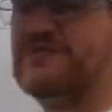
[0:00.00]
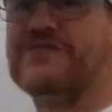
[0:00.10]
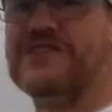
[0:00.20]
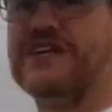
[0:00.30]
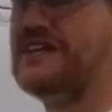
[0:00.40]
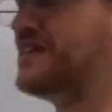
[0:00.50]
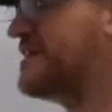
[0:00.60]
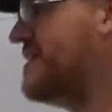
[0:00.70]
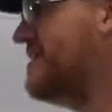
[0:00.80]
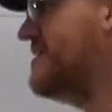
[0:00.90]
not for landing.
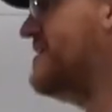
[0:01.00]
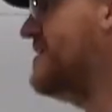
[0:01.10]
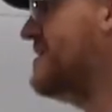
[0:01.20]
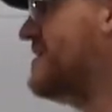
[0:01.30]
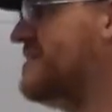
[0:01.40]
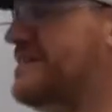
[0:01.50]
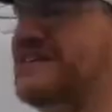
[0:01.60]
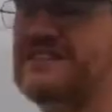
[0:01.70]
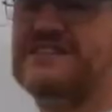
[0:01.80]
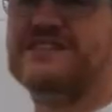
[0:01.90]

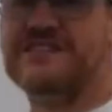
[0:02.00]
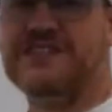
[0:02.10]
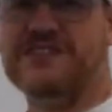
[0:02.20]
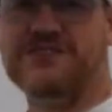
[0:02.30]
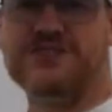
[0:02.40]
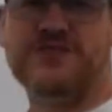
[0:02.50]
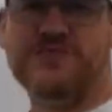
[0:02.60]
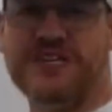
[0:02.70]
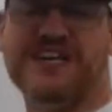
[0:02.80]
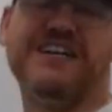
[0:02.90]
This you
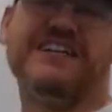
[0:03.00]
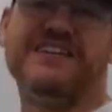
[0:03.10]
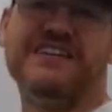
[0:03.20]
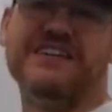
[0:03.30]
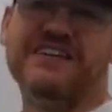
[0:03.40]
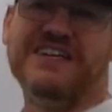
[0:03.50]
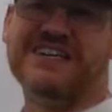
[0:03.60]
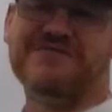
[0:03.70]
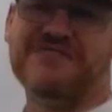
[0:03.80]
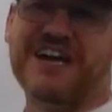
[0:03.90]
shouldn't be on. In